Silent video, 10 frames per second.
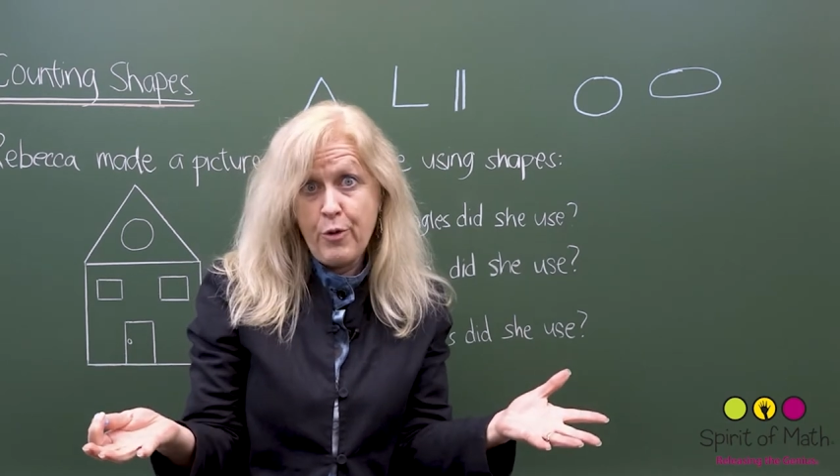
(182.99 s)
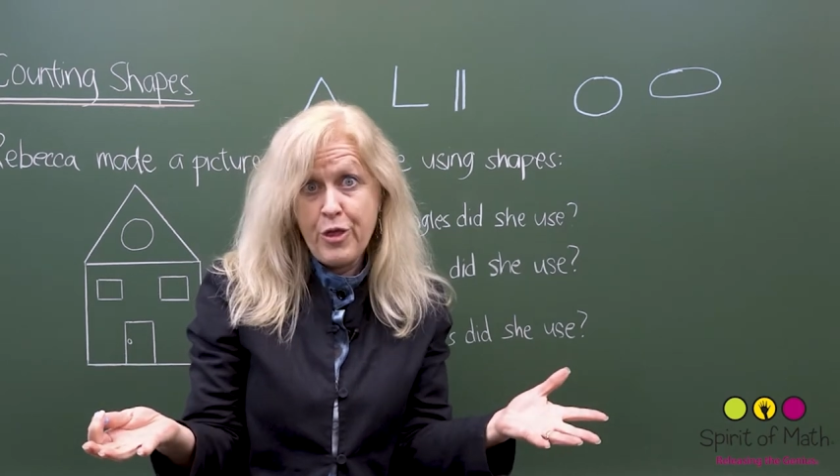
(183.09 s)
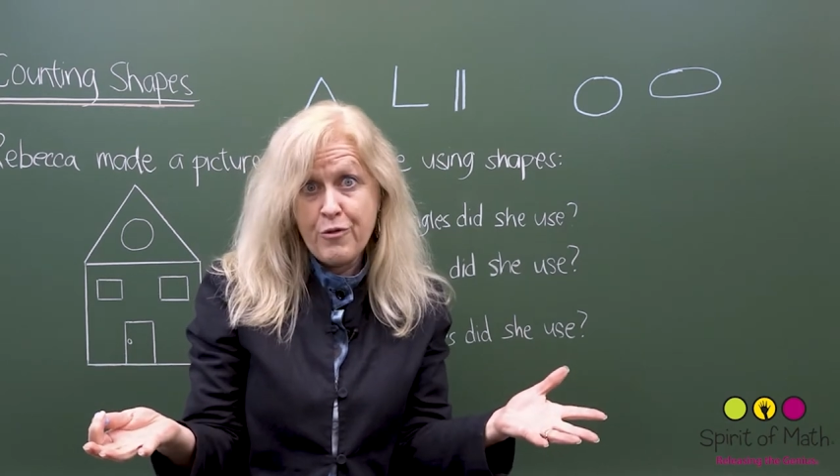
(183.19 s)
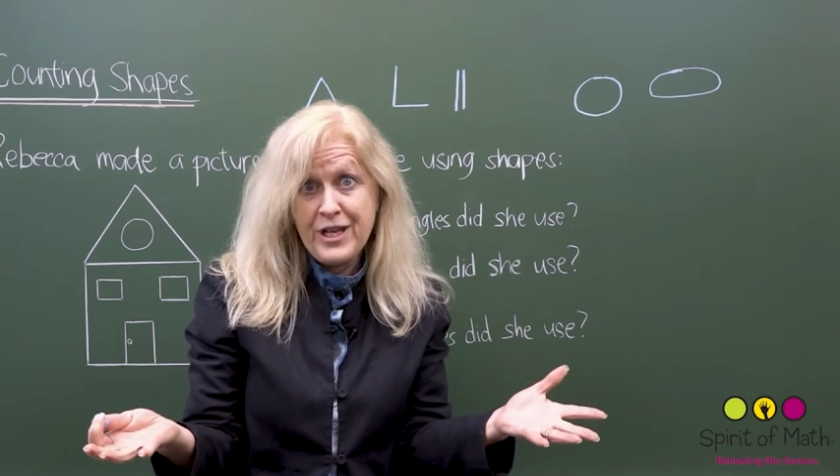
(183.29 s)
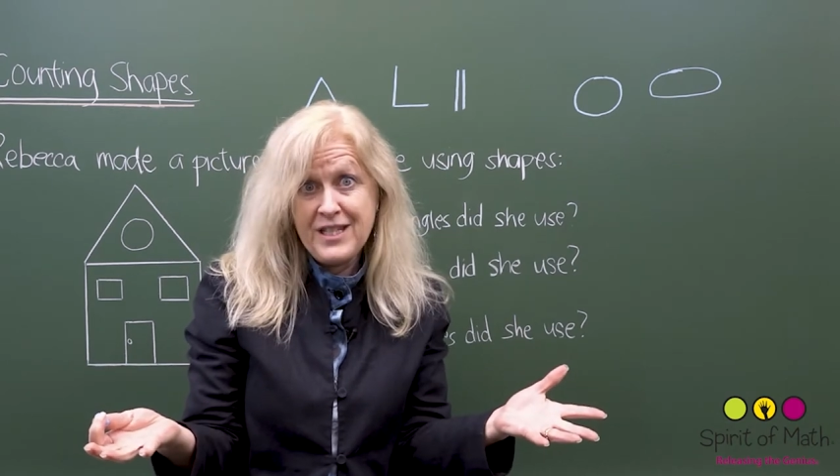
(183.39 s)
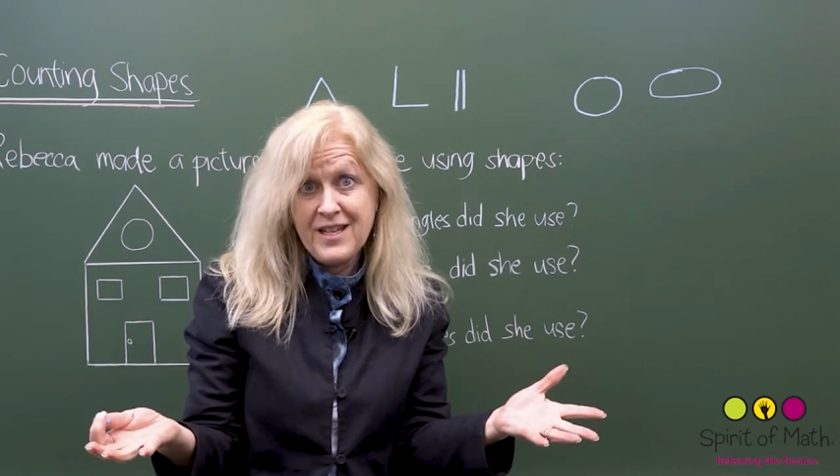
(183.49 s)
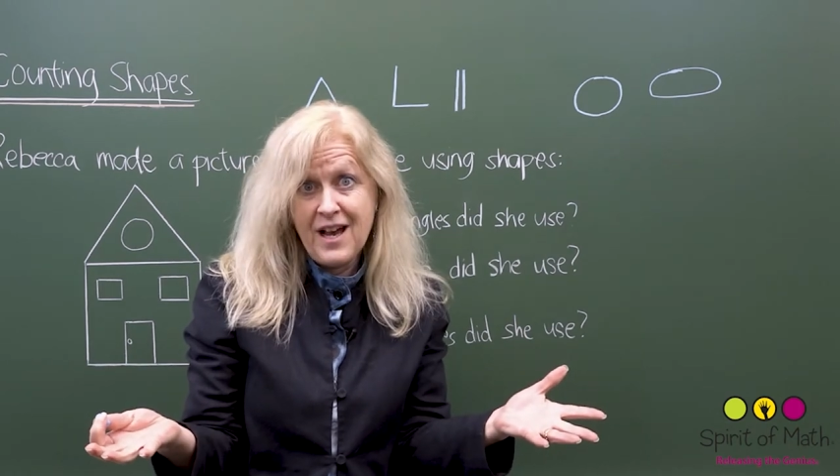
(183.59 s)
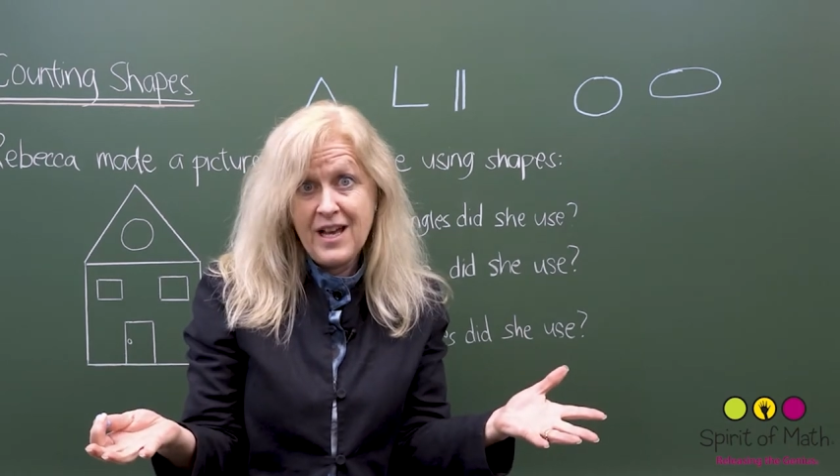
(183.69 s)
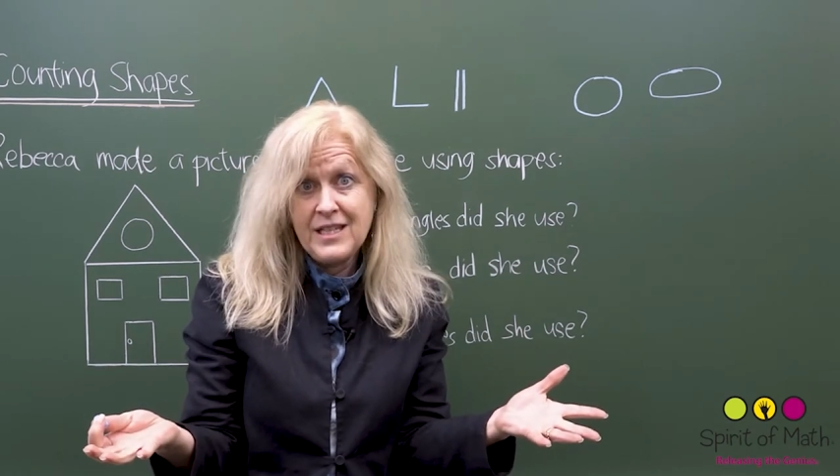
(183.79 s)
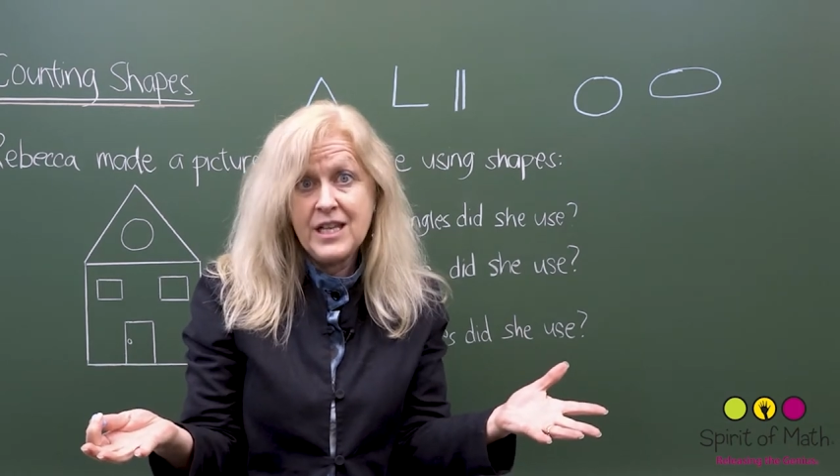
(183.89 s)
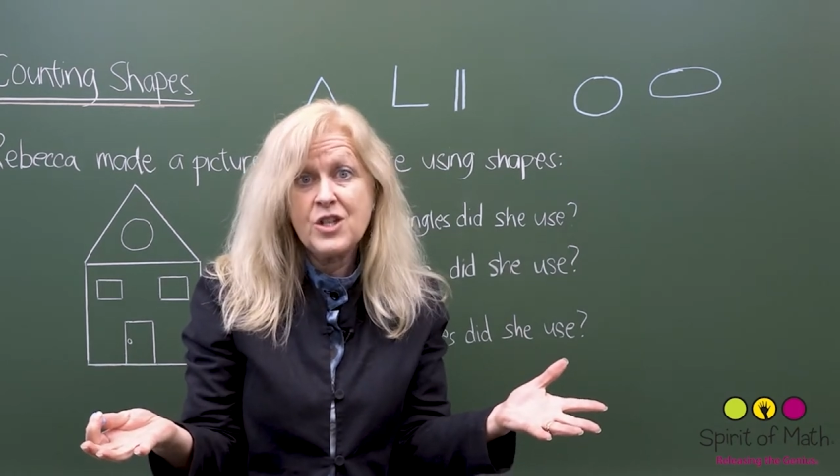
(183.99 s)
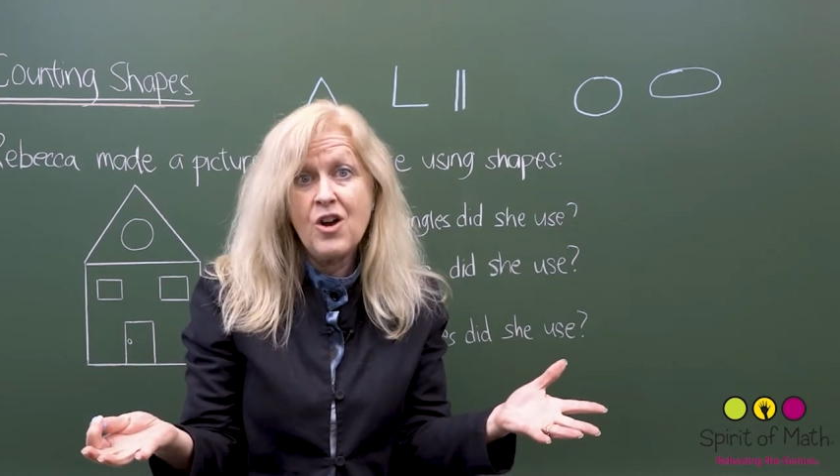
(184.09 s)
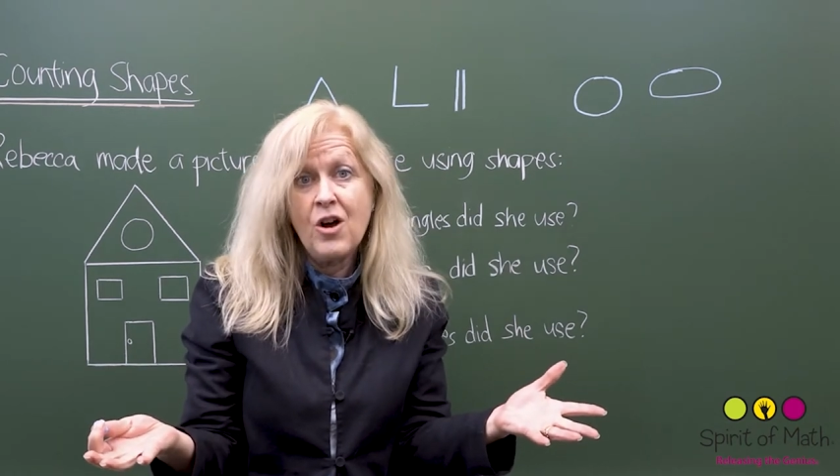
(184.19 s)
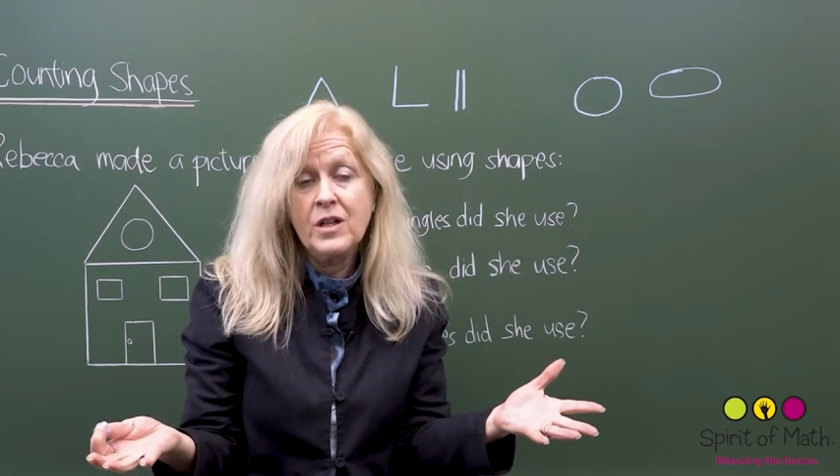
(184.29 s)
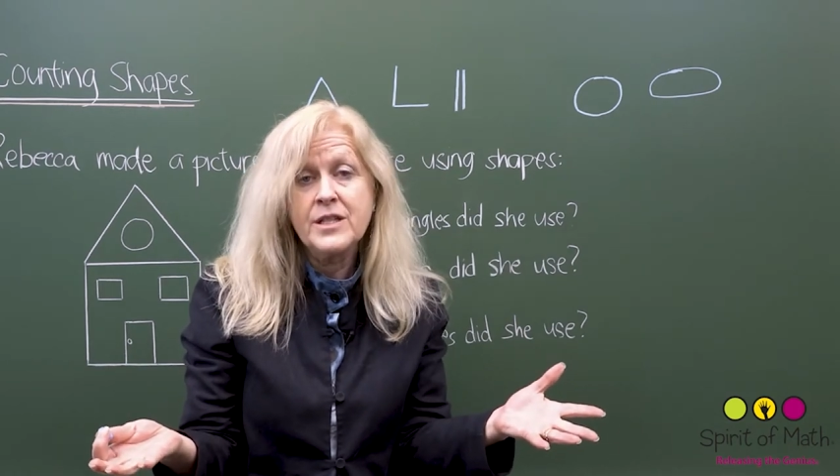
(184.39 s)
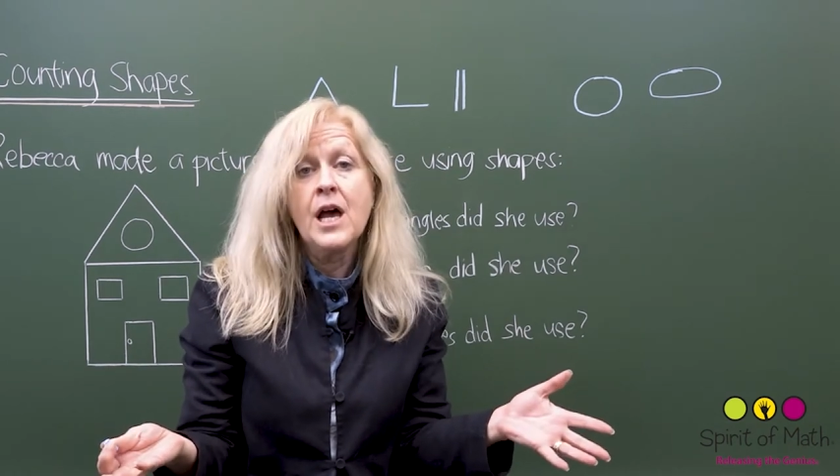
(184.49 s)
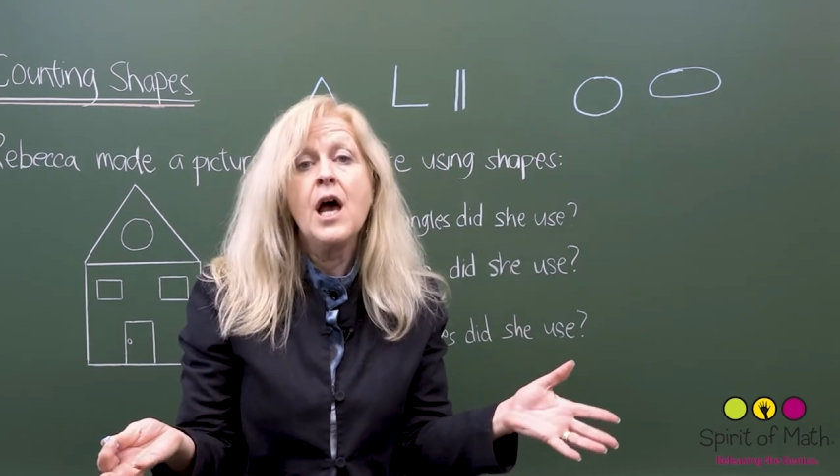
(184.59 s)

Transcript: with three sides, is called